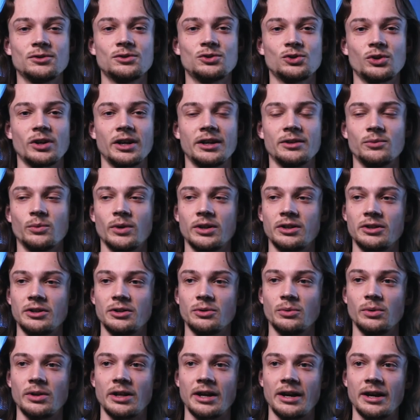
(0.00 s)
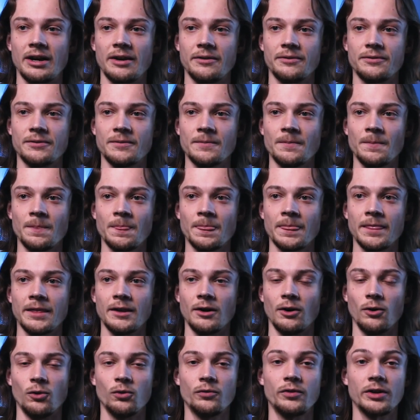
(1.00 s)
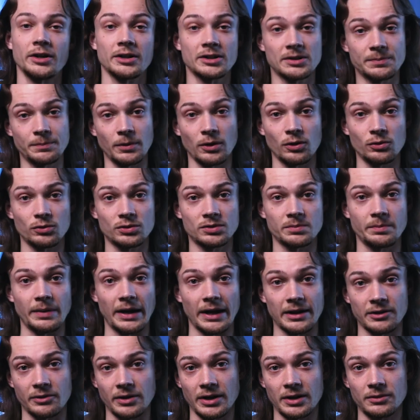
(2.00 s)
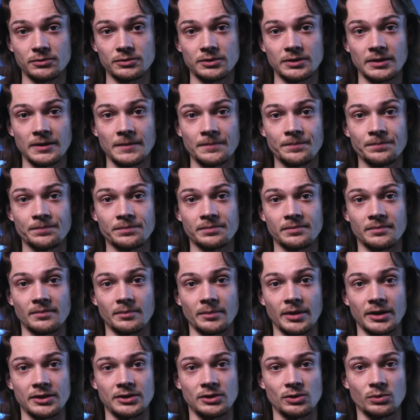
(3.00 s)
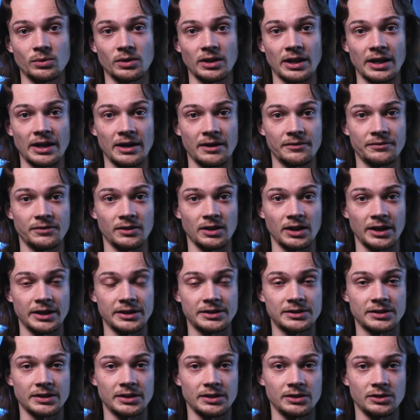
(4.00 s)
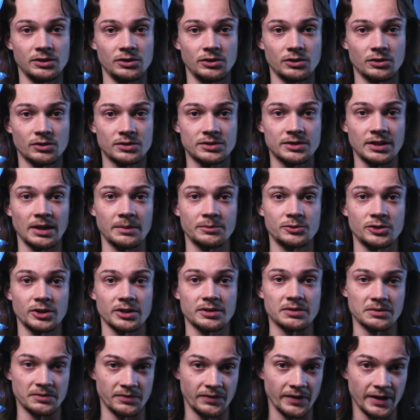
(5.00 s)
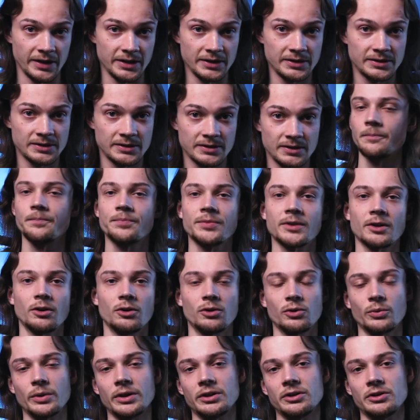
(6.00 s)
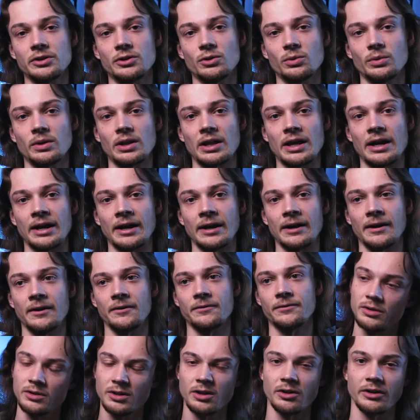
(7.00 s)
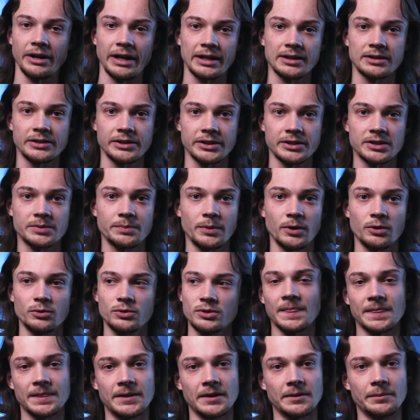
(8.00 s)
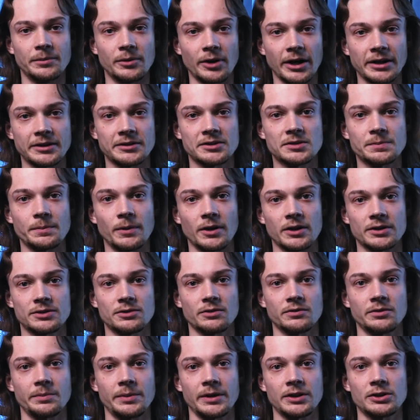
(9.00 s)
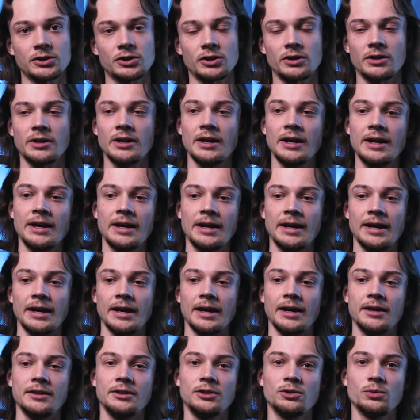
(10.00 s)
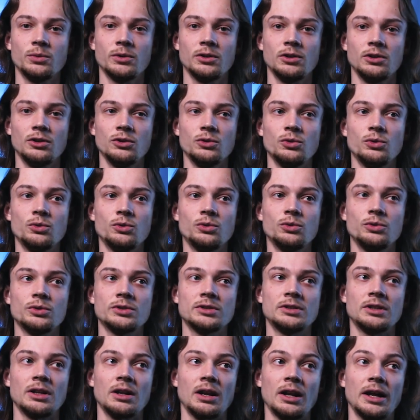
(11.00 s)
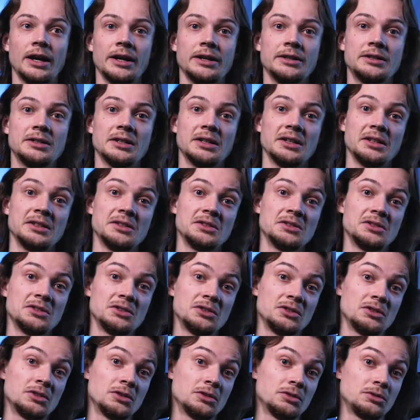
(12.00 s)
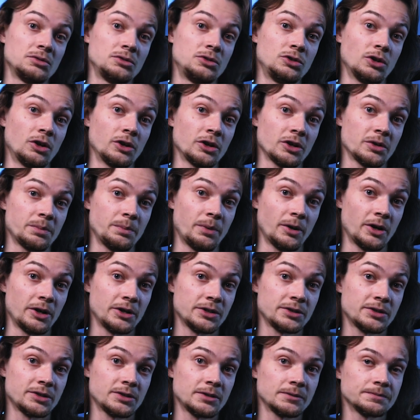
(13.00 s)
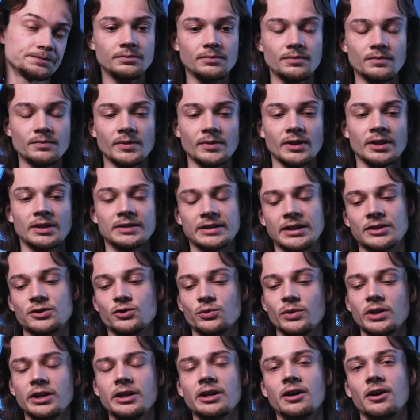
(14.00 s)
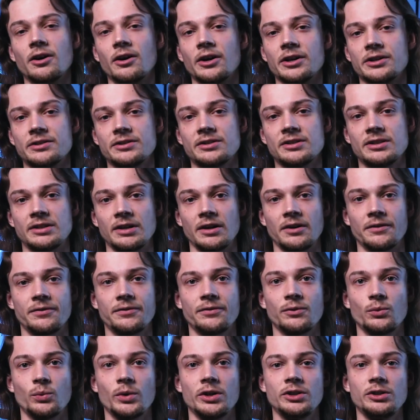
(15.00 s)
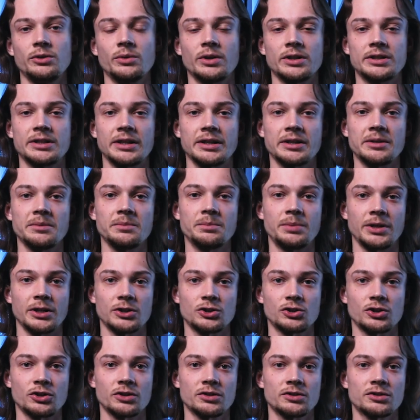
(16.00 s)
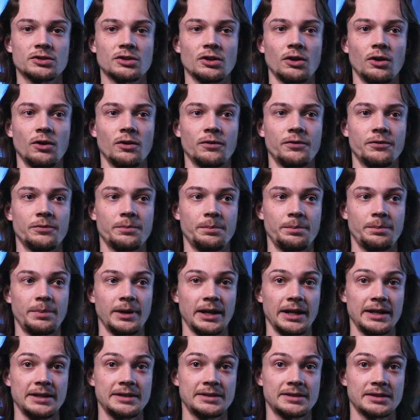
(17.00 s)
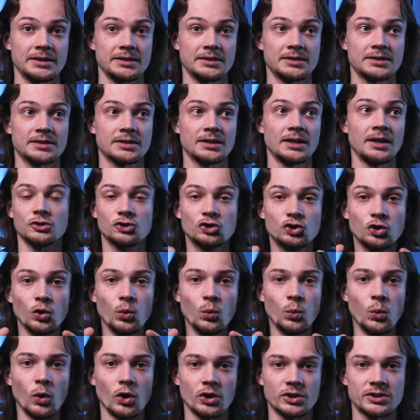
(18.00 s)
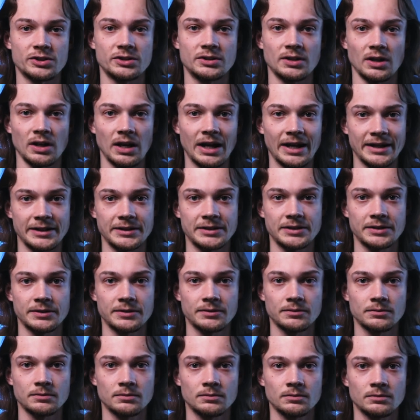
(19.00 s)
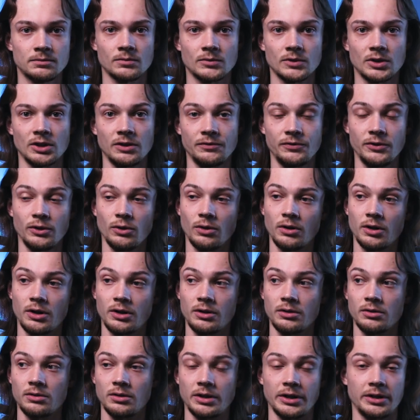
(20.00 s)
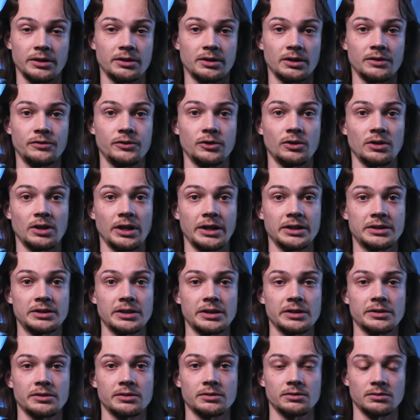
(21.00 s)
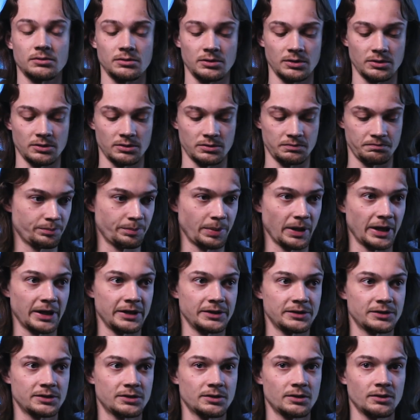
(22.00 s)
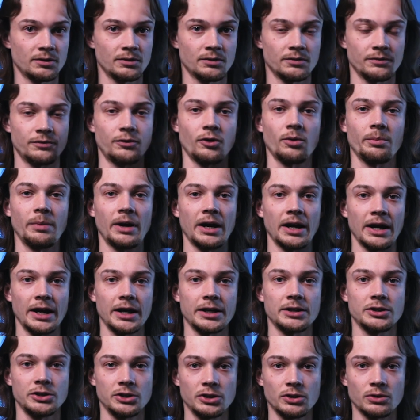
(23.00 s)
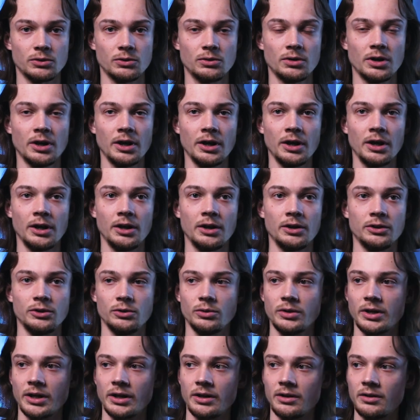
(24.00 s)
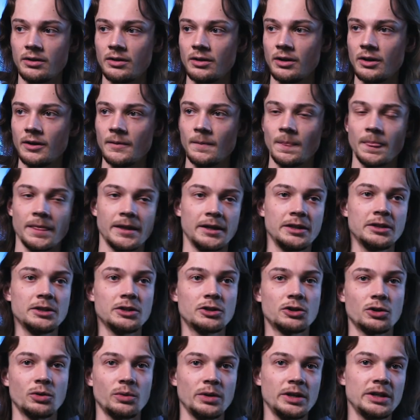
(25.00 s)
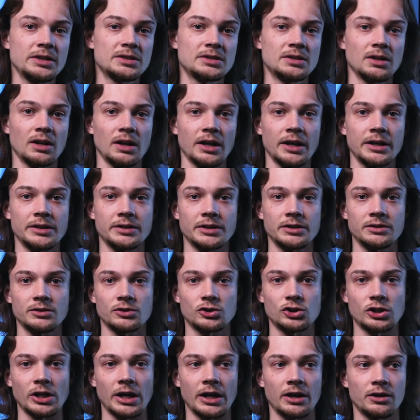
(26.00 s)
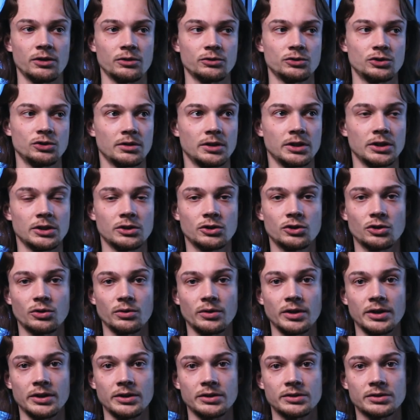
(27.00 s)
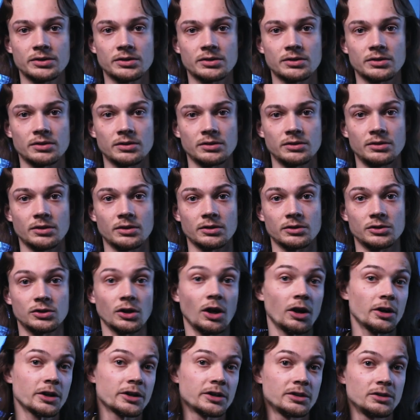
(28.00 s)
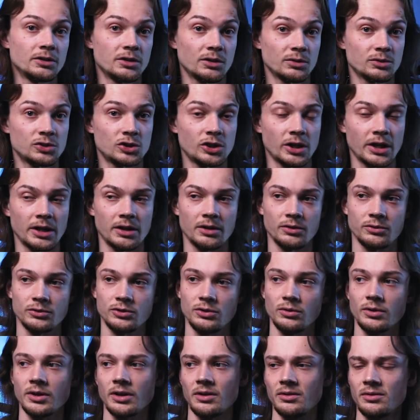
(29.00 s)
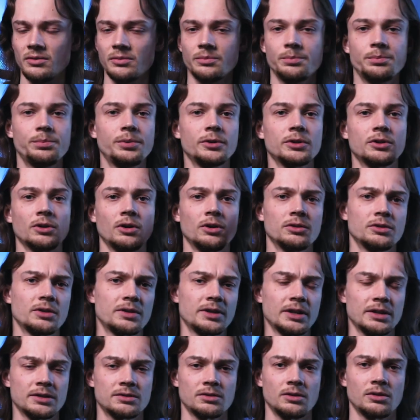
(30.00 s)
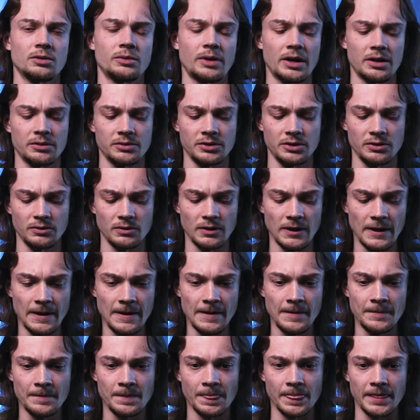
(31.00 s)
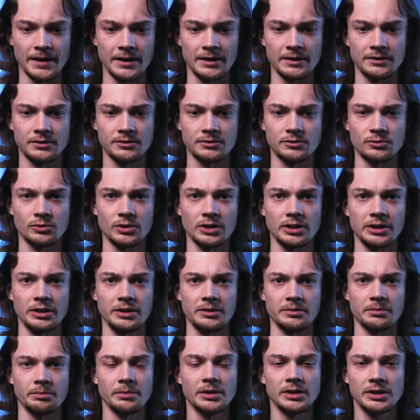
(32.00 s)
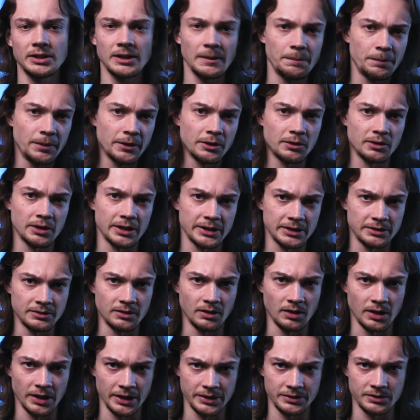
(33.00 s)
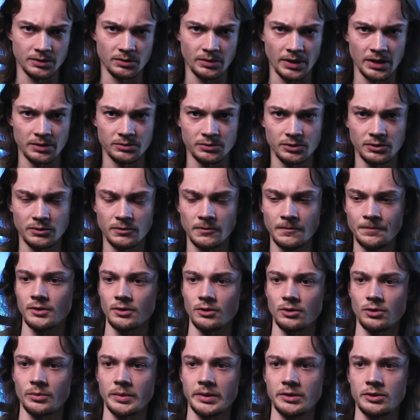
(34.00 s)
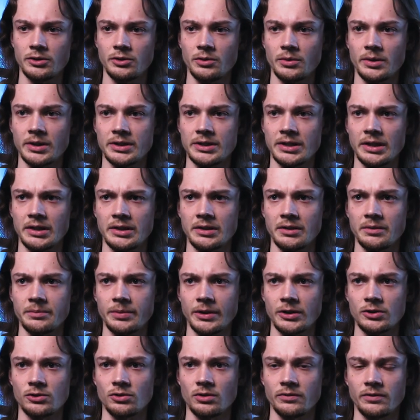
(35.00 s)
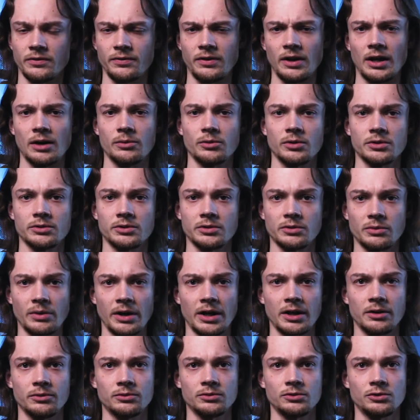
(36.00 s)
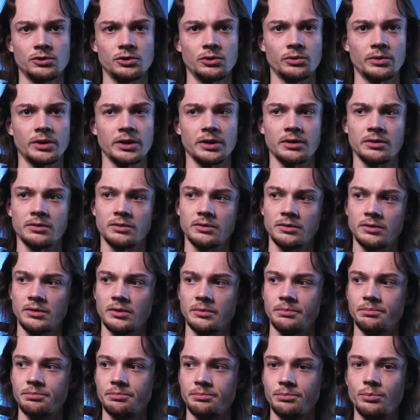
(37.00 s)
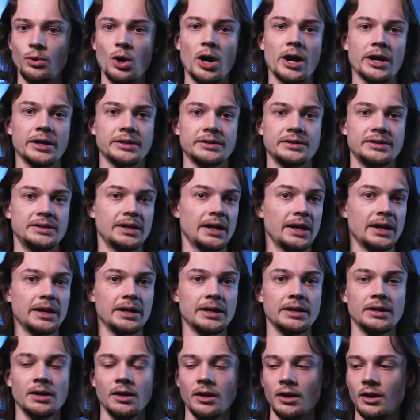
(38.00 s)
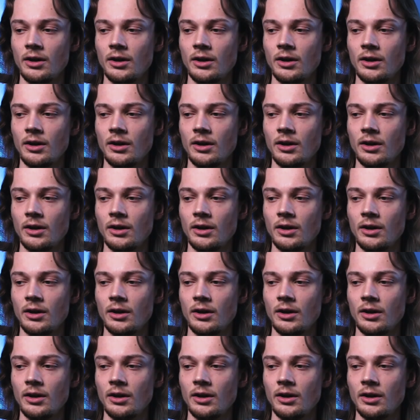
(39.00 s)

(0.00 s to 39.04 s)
trade whether you will have overexposed background, but you will have light in your subject's face, or whether you will have correctly exposed the brightest parts of the picture and you will lose the light in the dark parts. That's really hard stuff when you are taking pictures of places towards the light. If you're lighting the place from behind you, you can increase the light in the shadows, increase the dark in those shadows. You can put all the things all around you and really manipulate the light around you. Or whether you are taking a picture of a flower on the ground during the bright day,